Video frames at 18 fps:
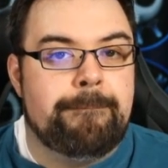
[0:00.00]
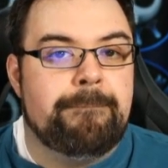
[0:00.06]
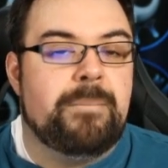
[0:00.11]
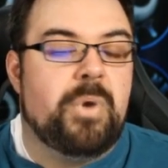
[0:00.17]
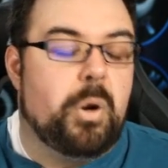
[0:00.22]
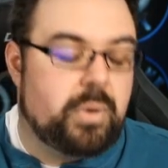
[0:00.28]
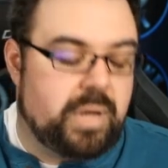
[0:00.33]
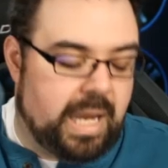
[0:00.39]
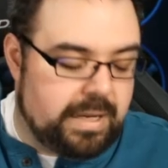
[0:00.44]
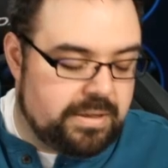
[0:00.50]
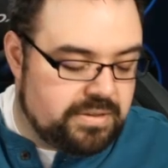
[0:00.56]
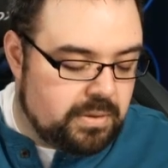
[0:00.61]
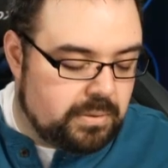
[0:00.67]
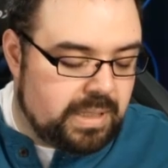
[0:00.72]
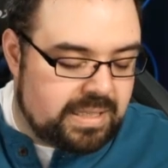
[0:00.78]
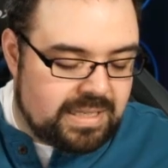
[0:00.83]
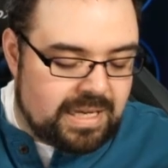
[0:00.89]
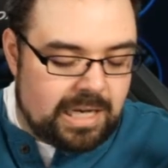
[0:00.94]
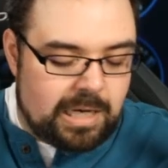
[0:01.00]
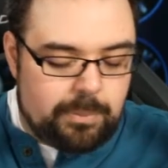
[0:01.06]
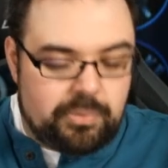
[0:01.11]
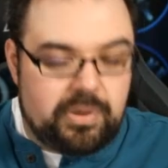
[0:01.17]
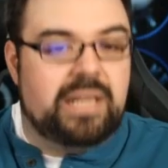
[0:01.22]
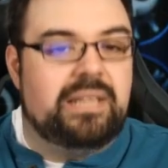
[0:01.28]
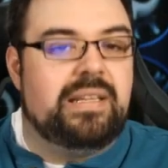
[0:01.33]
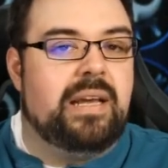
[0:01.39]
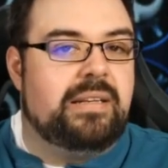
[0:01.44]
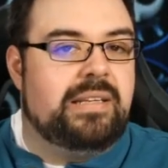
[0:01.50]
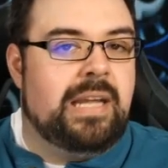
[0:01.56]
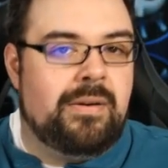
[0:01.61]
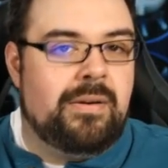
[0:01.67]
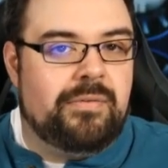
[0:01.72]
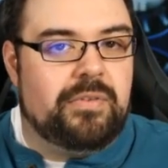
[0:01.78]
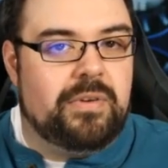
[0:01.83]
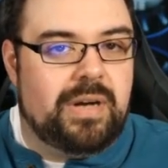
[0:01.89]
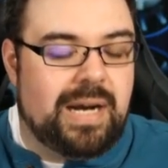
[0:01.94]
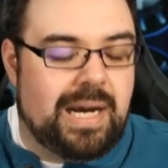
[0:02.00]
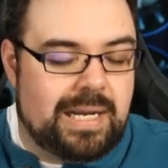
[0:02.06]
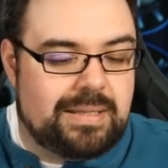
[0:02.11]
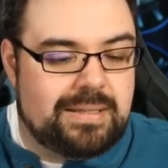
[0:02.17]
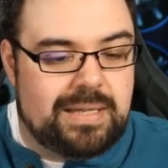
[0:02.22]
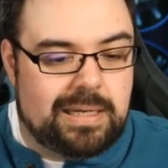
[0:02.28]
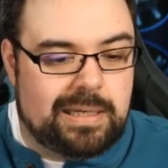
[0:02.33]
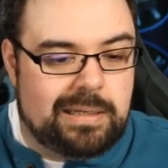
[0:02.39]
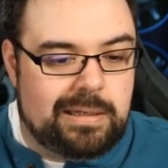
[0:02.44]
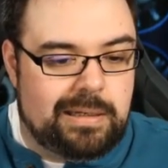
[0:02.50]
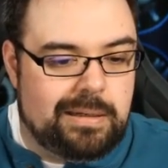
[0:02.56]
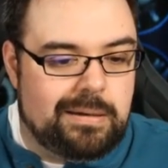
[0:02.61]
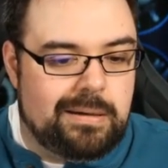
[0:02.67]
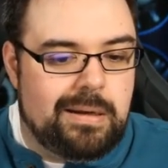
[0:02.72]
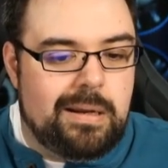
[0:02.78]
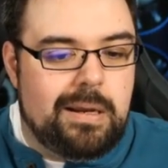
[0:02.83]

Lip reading: Okay, so let's kind of break that down for a hot second here.